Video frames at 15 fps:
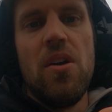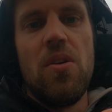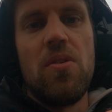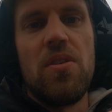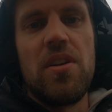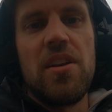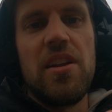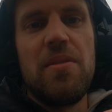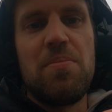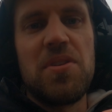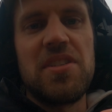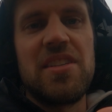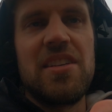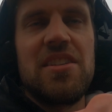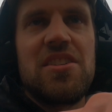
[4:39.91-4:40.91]
Hornady
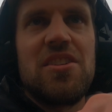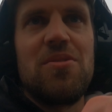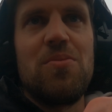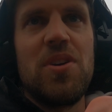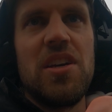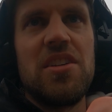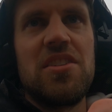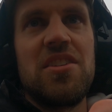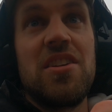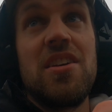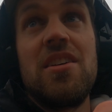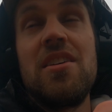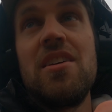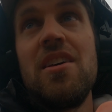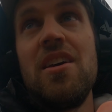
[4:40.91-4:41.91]
Precision, which
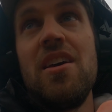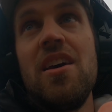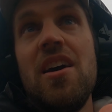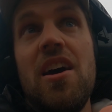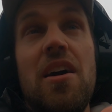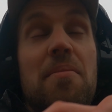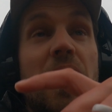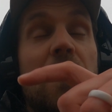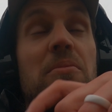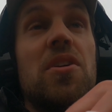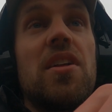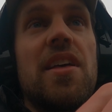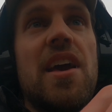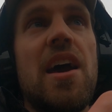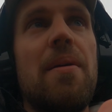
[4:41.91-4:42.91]
I'm
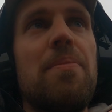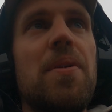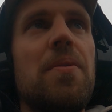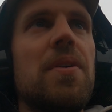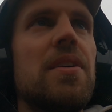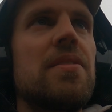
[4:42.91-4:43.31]
really happy with.